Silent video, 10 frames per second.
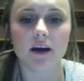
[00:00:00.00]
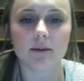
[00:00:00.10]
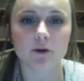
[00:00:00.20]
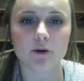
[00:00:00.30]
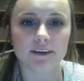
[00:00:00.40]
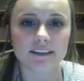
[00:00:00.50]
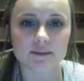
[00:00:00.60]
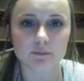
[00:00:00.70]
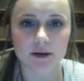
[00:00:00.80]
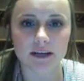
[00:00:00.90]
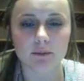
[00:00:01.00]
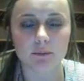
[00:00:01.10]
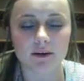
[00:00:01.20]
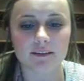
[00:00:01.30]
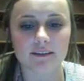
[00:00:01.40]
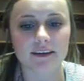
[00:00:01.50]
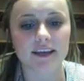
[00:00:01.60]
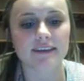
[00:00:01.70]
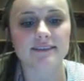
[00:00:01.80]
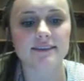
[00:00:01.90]
I'm going to break apart the
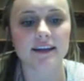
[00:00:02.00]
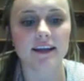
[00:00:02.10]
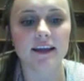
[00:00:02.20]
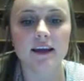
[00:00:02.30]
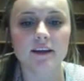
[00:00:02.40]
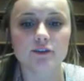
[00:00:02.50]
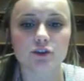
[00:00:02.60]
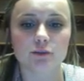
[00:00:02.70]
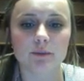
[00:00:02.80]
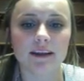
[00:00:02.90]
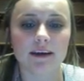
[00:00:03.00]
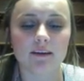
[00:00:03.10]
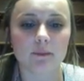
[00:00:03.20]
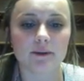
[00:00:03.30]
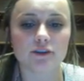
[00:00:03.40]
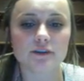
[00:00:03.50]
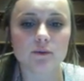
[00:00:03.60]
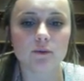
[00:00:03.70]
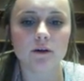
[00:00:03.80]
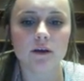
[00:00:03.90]
case study Truman Elementary
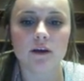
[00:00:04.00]
School